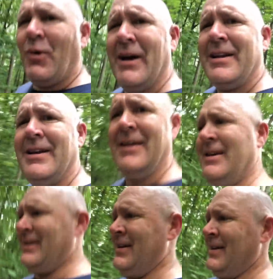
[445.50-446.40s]
what?
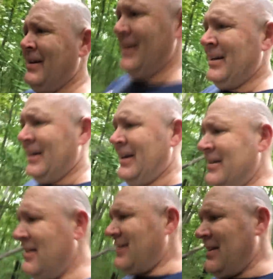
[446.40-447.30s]

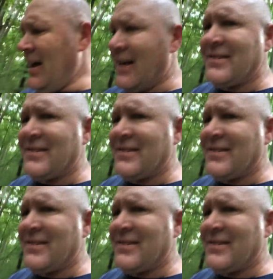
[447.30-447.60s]
She said, yeah, I